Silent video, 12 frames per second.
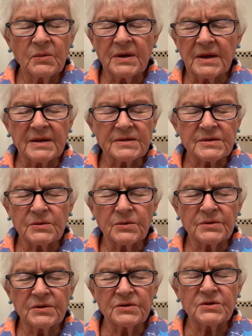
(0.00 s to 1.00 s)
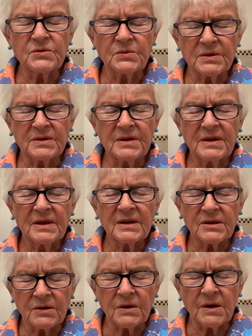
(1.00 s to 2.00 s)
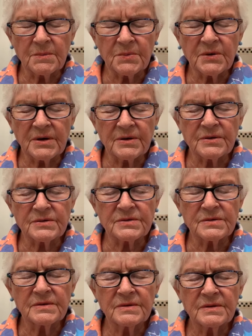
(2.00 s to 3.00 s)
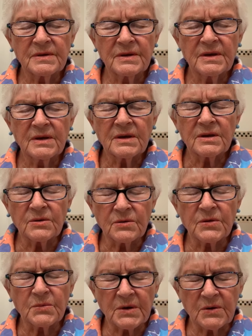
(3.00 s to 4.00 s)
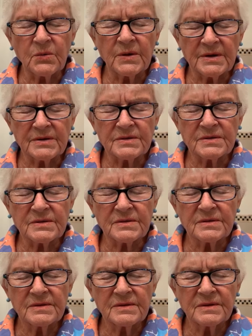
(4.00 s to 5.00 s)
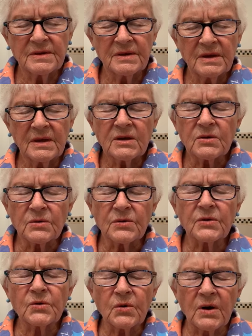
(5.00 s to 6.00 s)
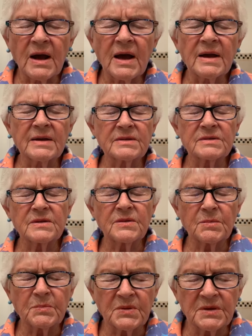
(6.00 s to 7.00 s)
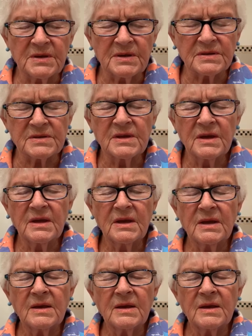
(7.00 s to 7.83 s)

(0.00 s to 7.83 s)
We'd ask, Lord, that you would hear our prayers, hear the requests, hear the cries and the pleas.